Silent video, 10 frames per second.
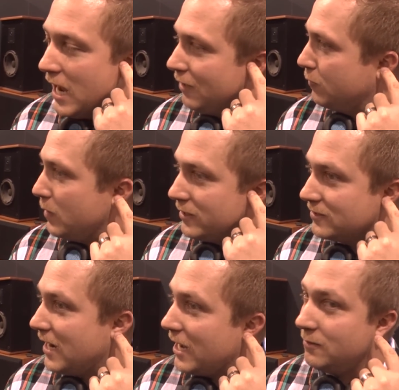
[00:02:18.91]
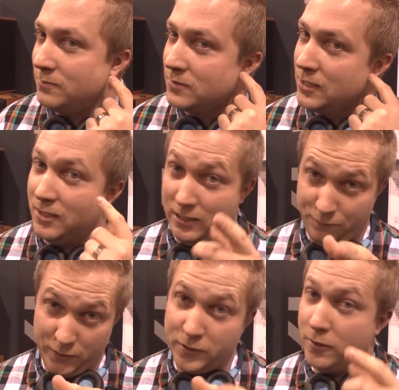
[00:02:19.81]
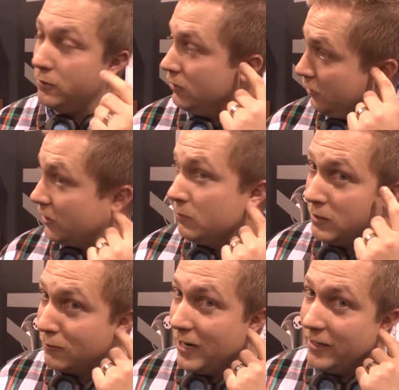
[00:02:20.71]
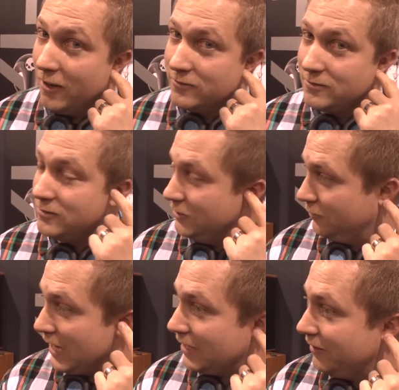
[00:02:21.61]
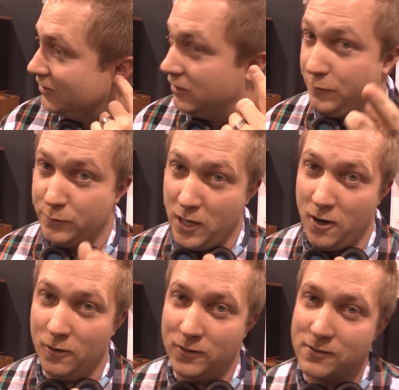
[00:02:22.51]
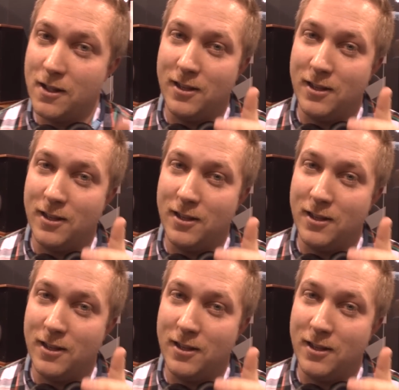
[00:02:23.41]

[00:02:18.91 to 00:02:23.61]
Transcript: Everybody's got them. If you do, look in the mirror right now. You got these, and if you don't,